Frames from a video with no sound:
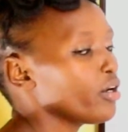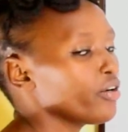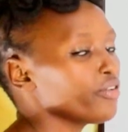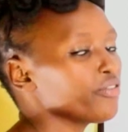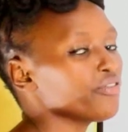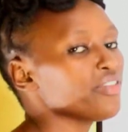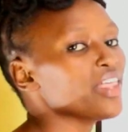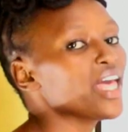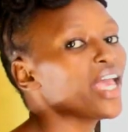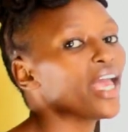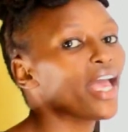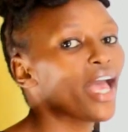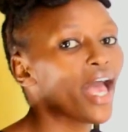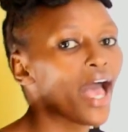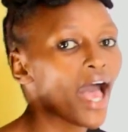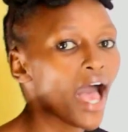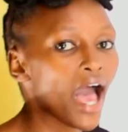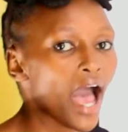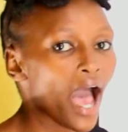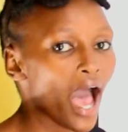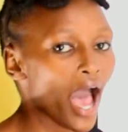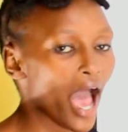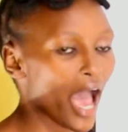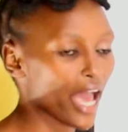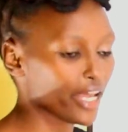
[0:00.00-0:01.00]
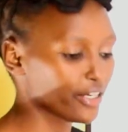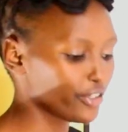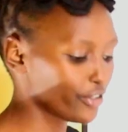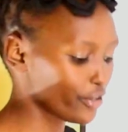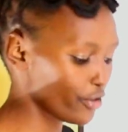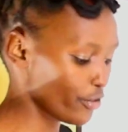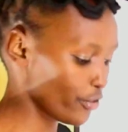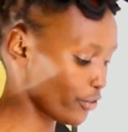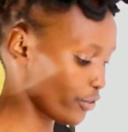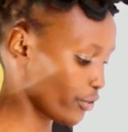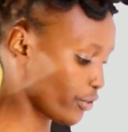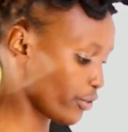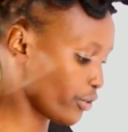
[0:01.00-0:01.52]
of the hard
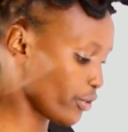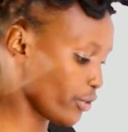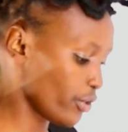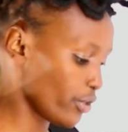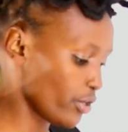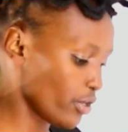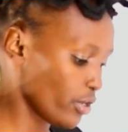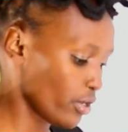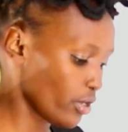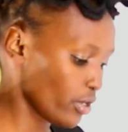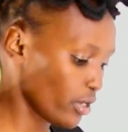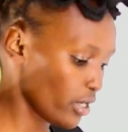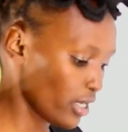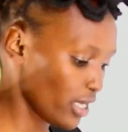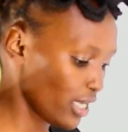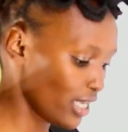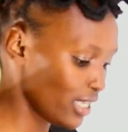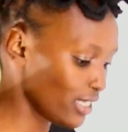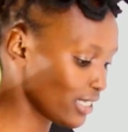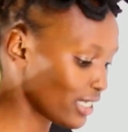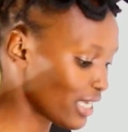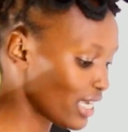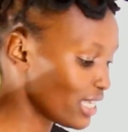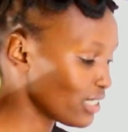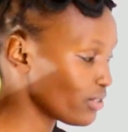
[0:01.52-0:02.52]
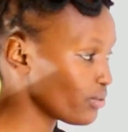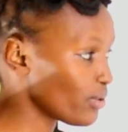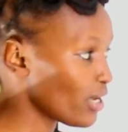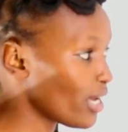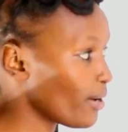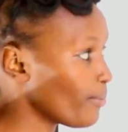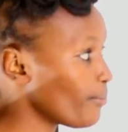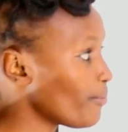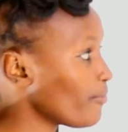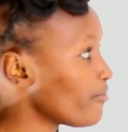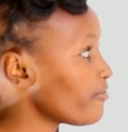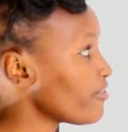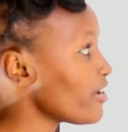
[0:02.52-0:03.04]
core. In case we
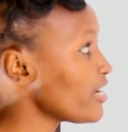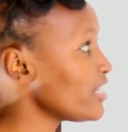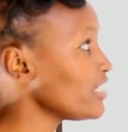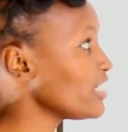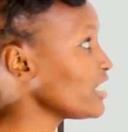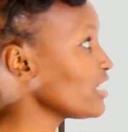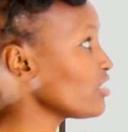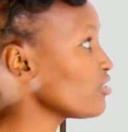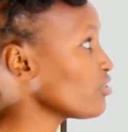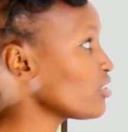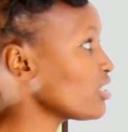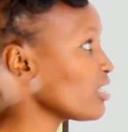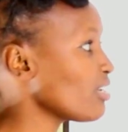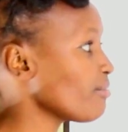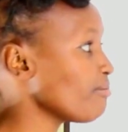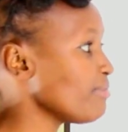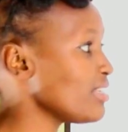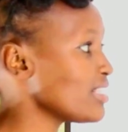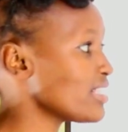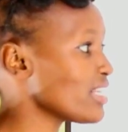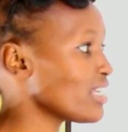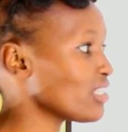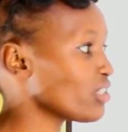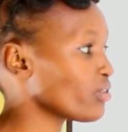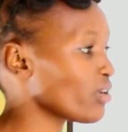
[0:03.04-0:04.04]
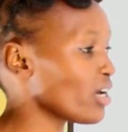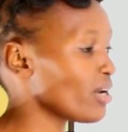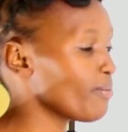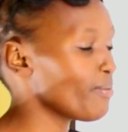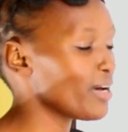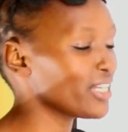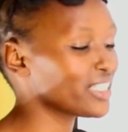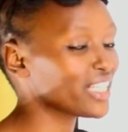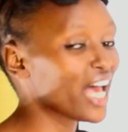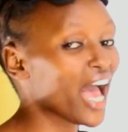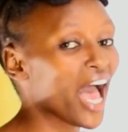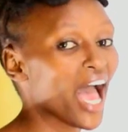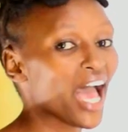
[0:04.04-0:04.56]
are finding using meter squared,
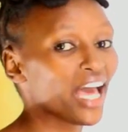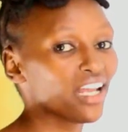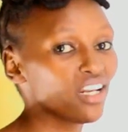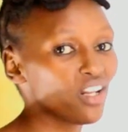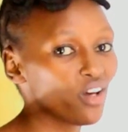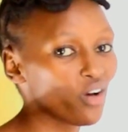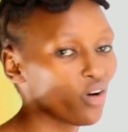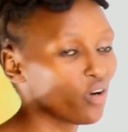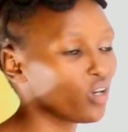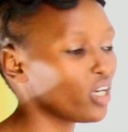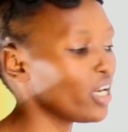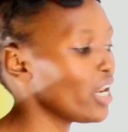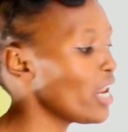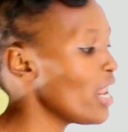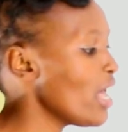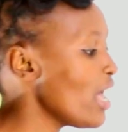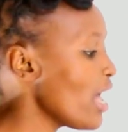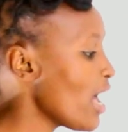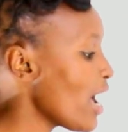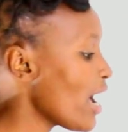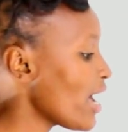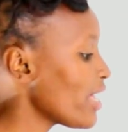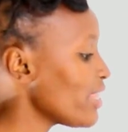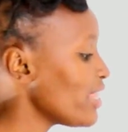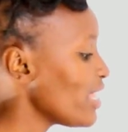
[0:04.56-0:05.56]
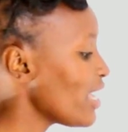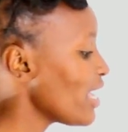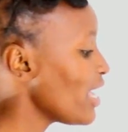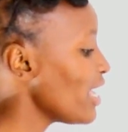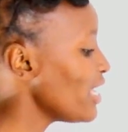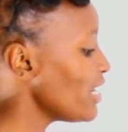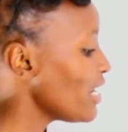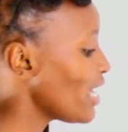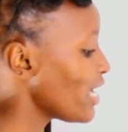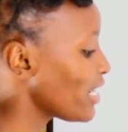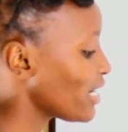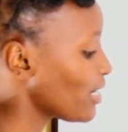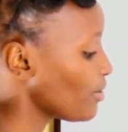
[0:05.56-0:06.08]
but hard core at the
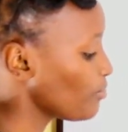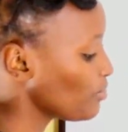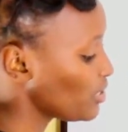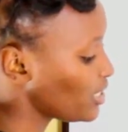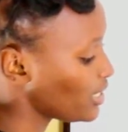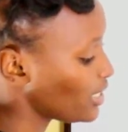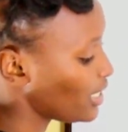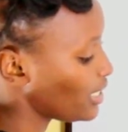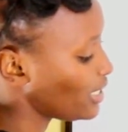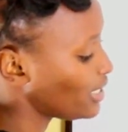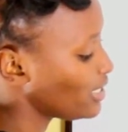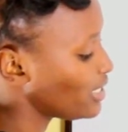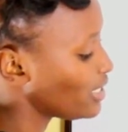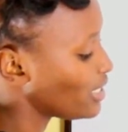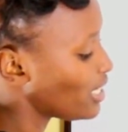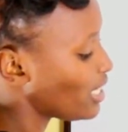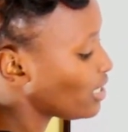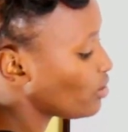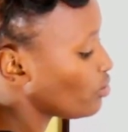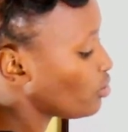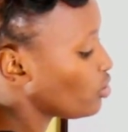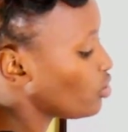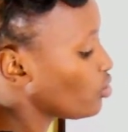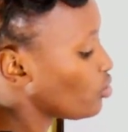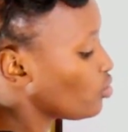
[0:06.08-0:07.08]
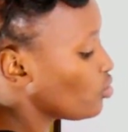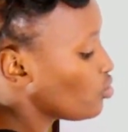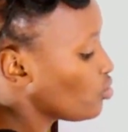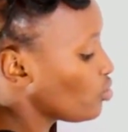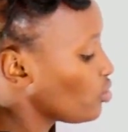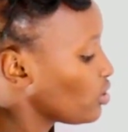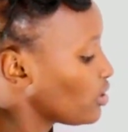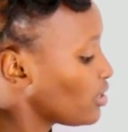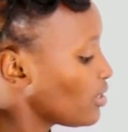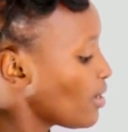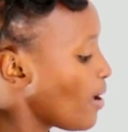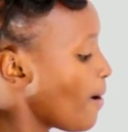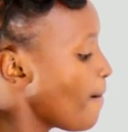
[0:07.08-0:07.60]
NRM states that we should
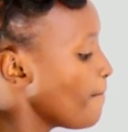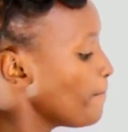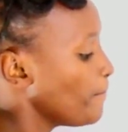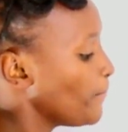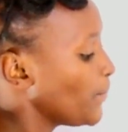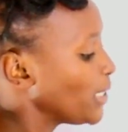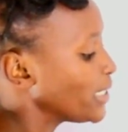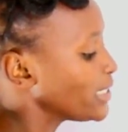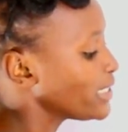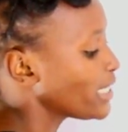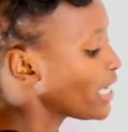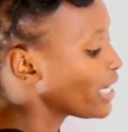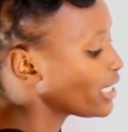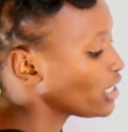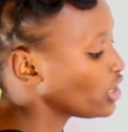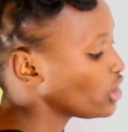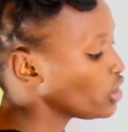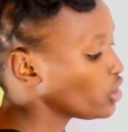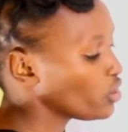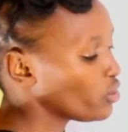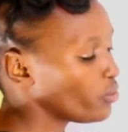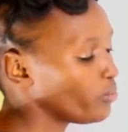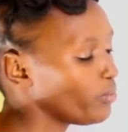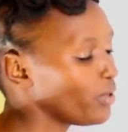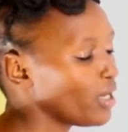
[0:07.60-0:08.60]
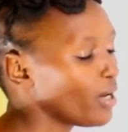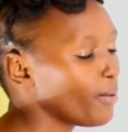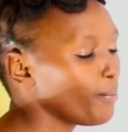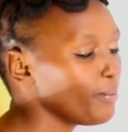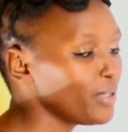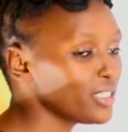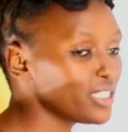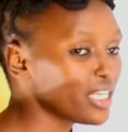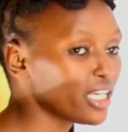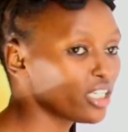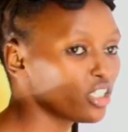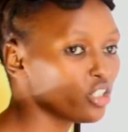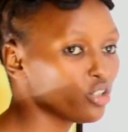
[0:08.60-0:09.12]
use meter cubed.
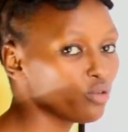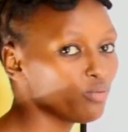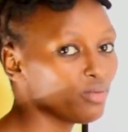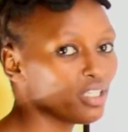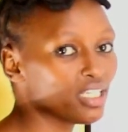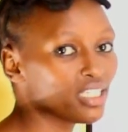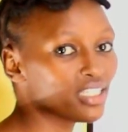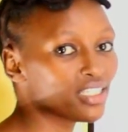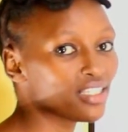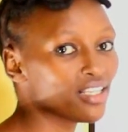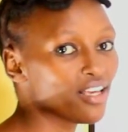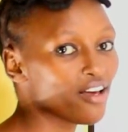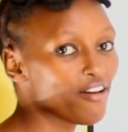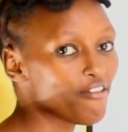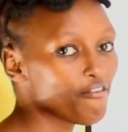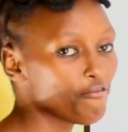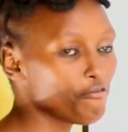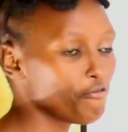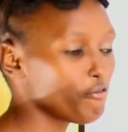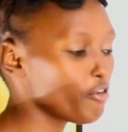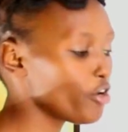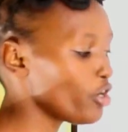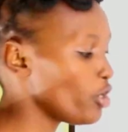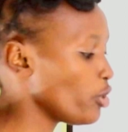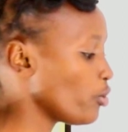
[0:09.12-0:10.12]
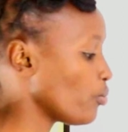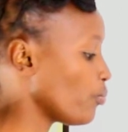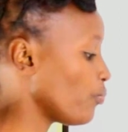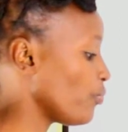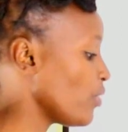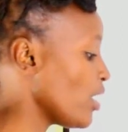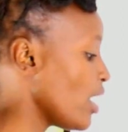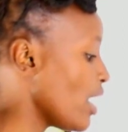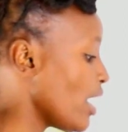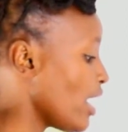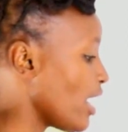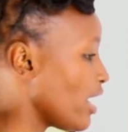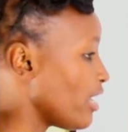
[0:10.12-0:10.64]
Meter cubed is volume,
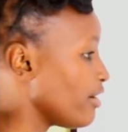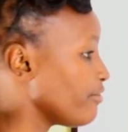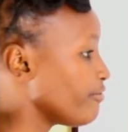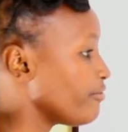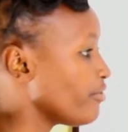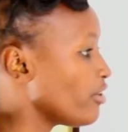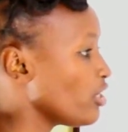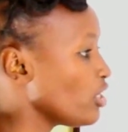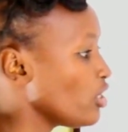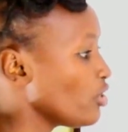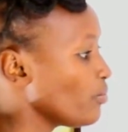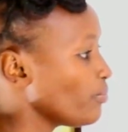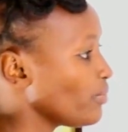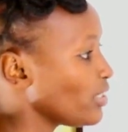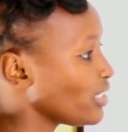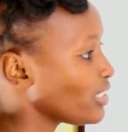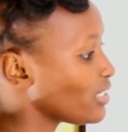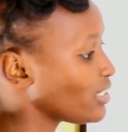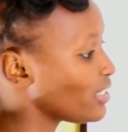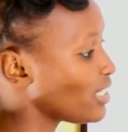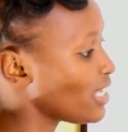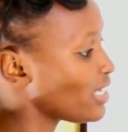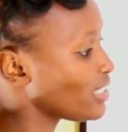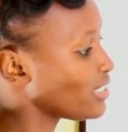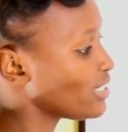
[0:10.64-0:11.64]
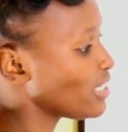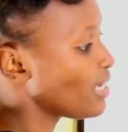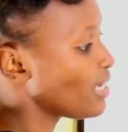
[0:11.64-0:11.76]
and volume is the